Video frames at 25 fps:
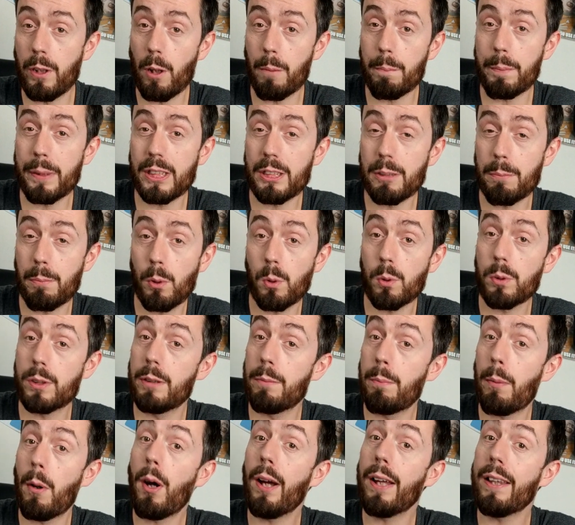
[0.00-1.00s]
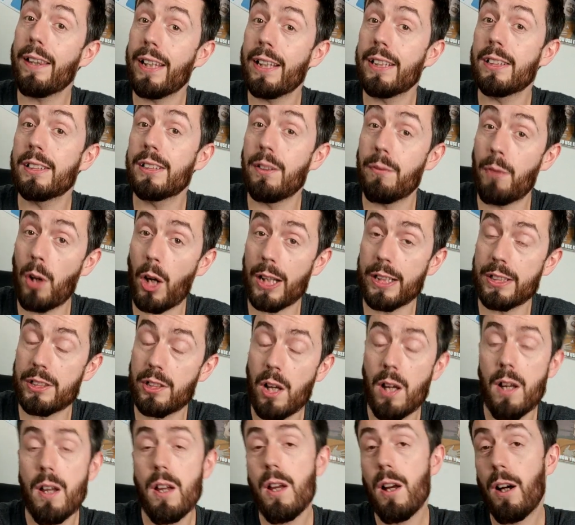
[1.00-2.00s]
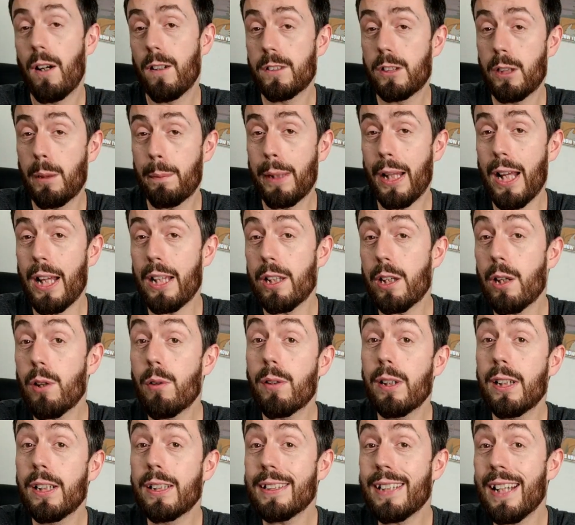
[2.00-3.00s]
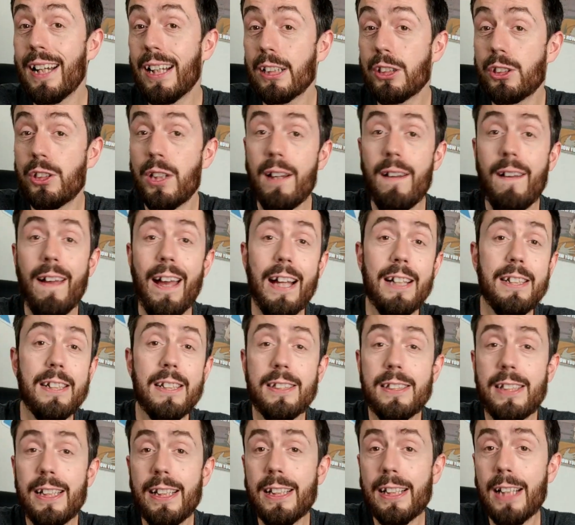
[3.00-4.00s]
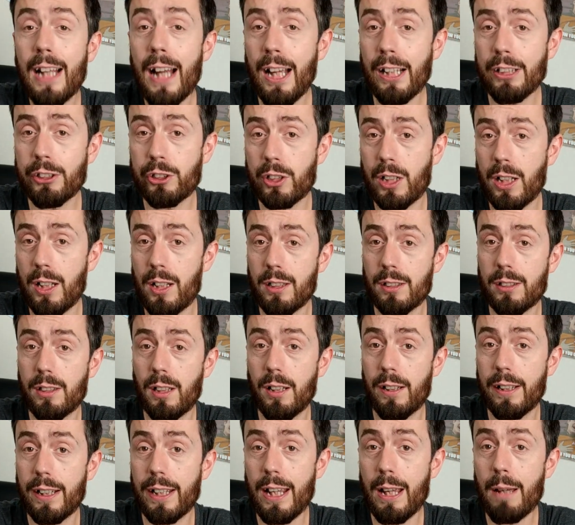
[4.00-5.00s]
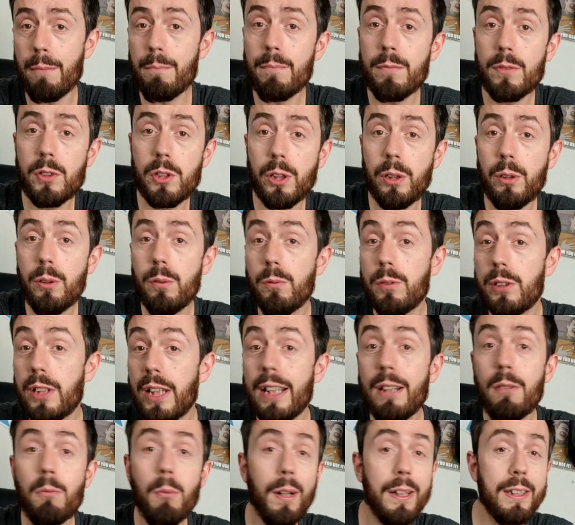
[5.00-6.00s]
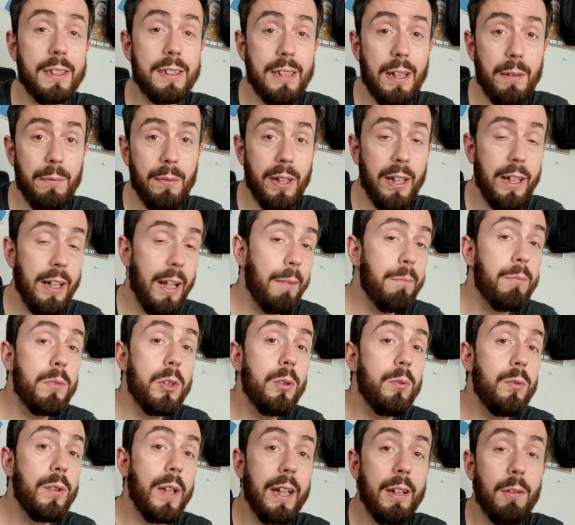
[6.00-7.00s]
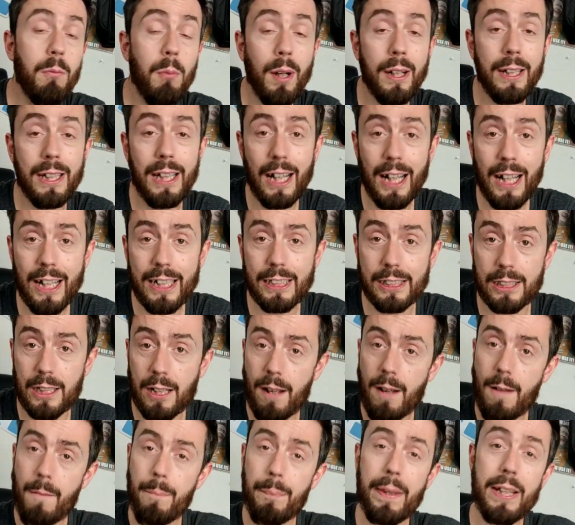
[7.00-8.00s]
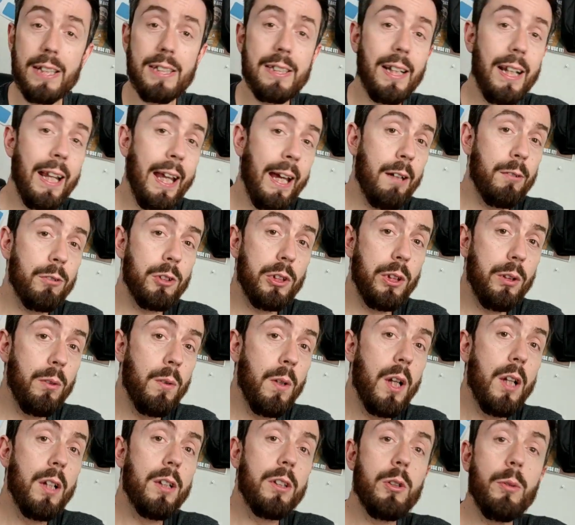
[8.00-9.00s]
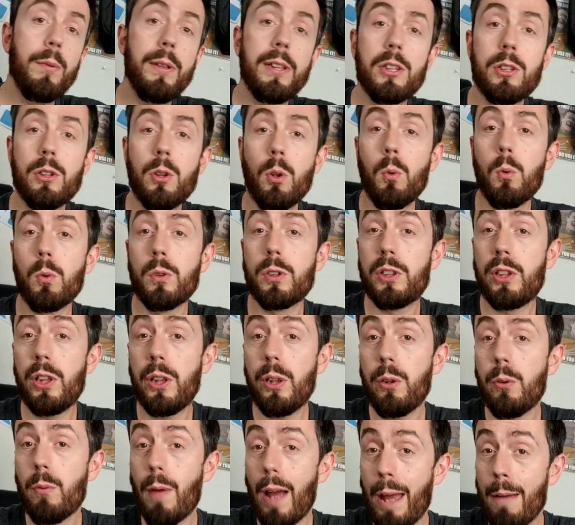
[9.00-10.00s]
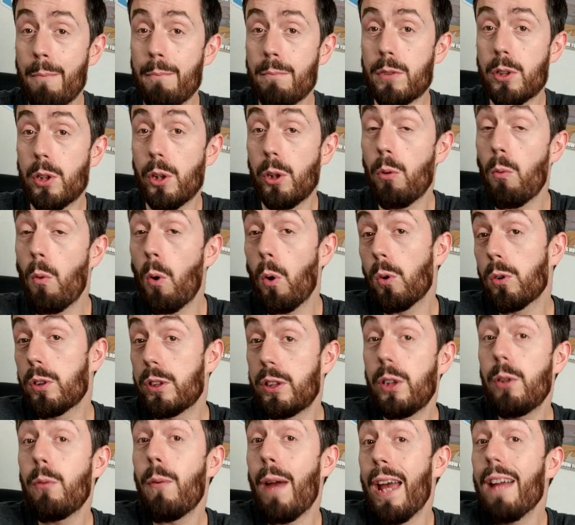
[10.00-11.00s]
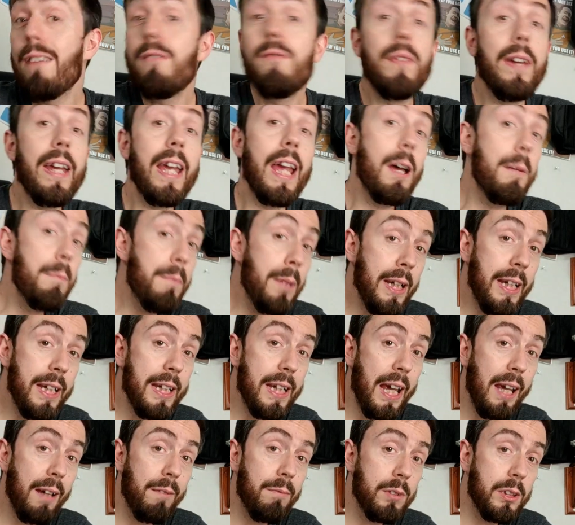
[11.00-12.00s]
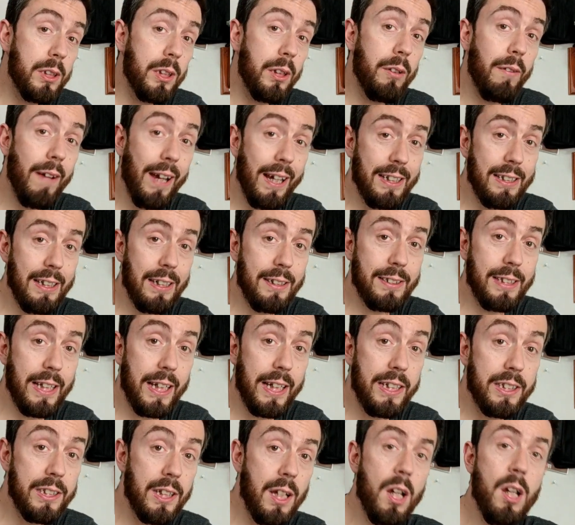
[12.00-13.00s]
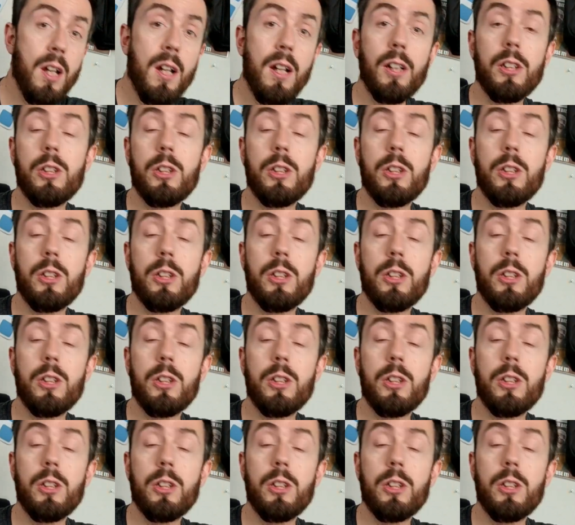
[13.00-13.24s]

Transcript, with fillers: will not be supported by this device. On top of that, you can attach SSD cache cards like the M2D17 and M2D18. This allows you to install two M2 or two NVMe M2 SSDs